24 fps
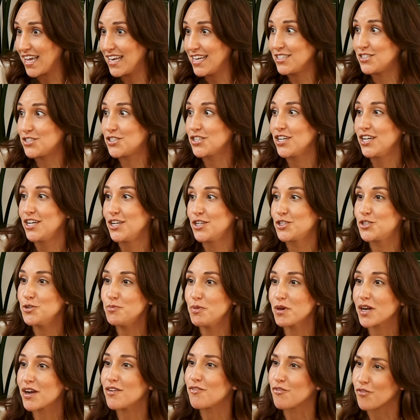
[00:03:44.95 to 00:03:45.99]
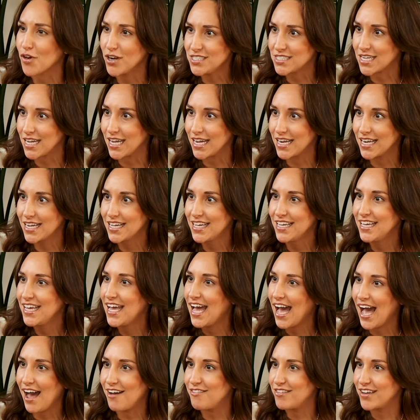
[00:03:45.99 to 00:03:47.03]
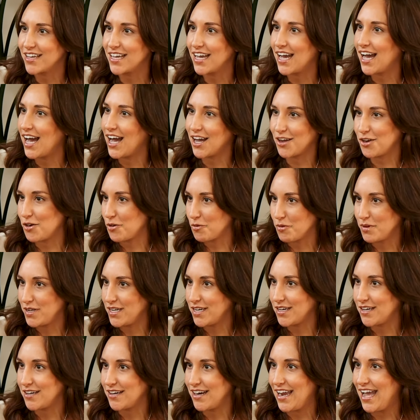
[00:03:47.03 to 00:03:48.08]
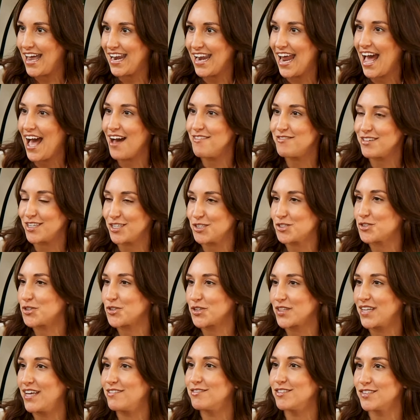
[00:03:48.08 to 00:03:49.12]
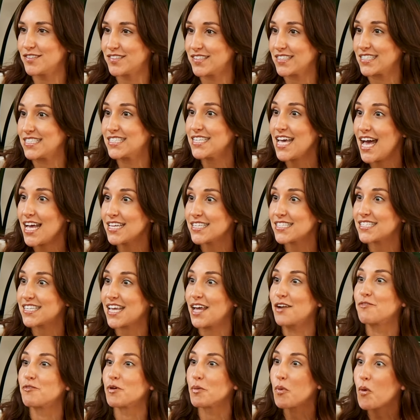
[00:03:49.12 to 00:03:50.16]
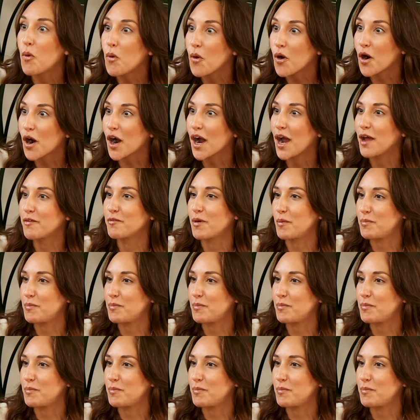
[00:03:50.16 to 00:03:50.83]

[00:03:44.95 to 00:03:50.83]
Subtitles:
And it's super confronting having a career and having a certain level of success and rapport and